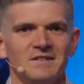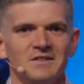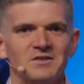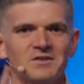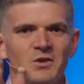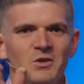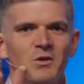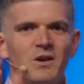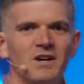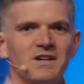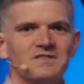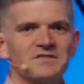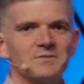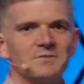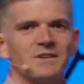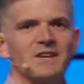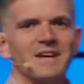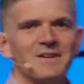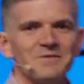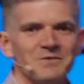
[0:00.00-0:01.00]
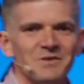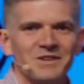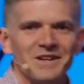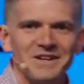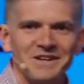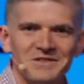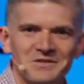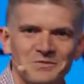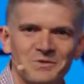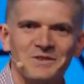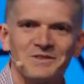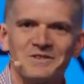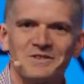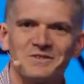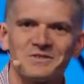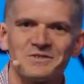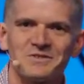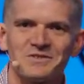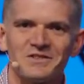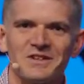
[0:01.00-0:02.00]
So awesome to have you guys with
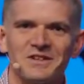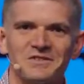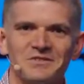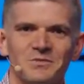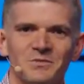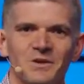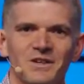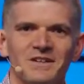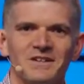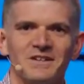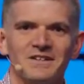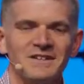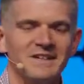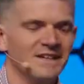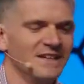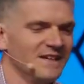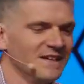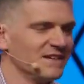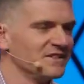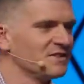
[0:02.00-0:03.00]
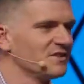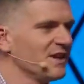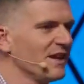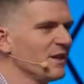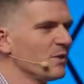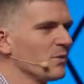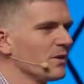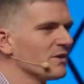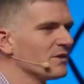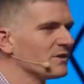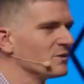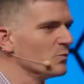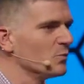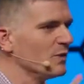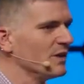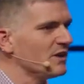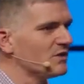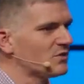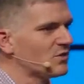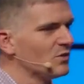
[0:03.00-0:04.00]
us as well. And today we're in
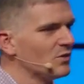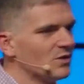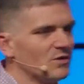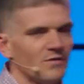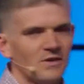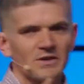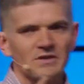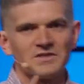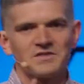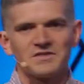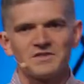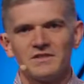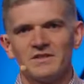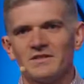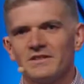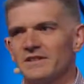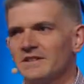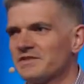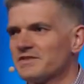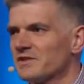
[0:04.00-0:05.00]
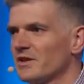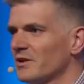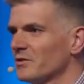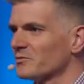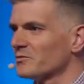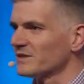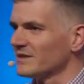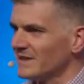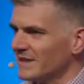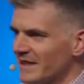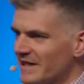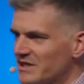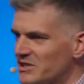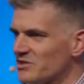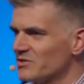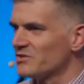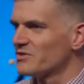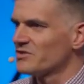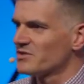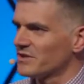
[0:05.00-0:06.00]
week two of our series called
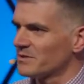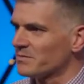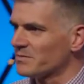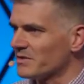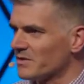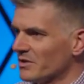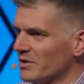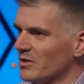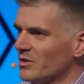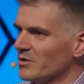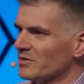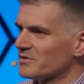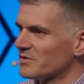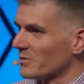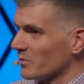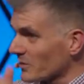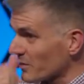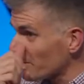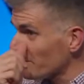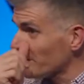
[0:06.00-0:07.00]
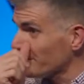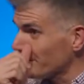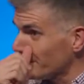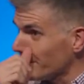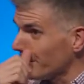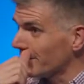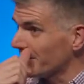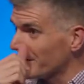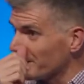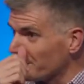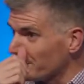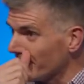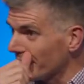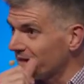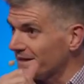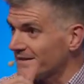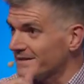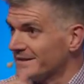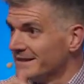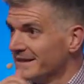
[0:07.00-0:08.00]
Relationship Goals, and we're going to be talking
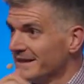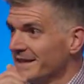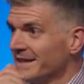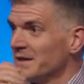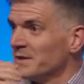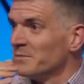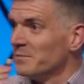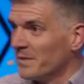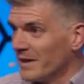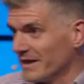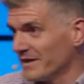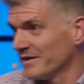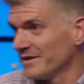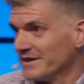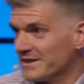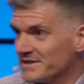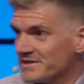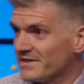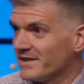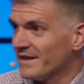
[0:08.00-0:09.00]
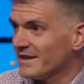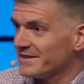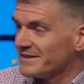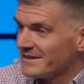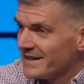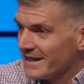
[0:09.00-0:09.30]
about marriage. Now,